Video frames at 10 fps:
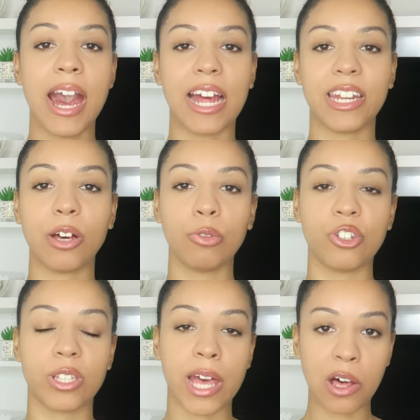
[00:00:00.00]
and that will
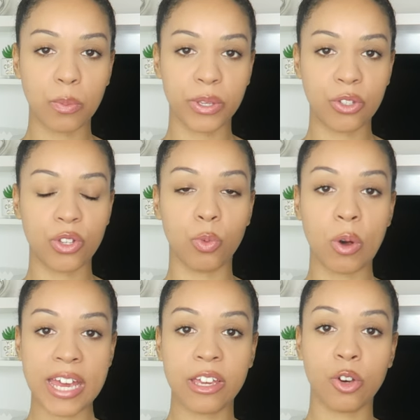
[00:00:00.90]
just help you to
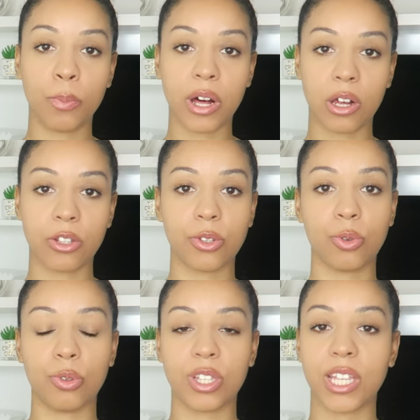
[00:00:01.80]
weigh your
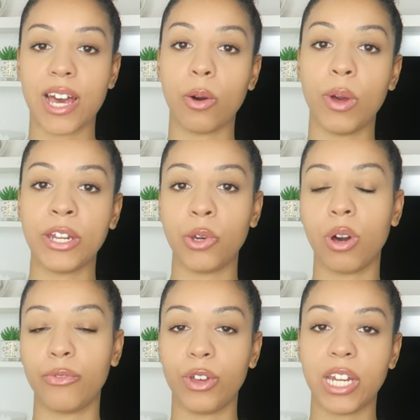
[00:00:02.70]
parcels so that when you
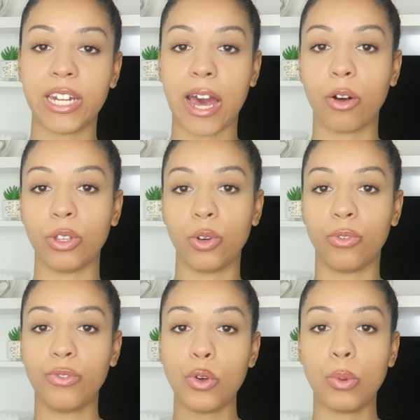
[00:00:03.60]
are filling out
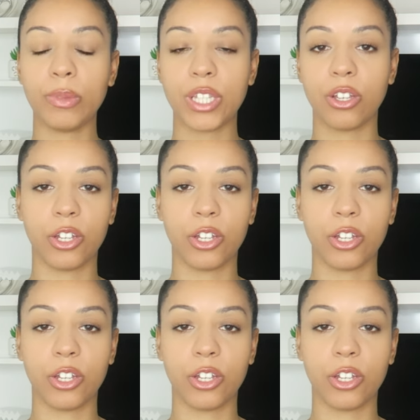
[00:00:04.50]
your forms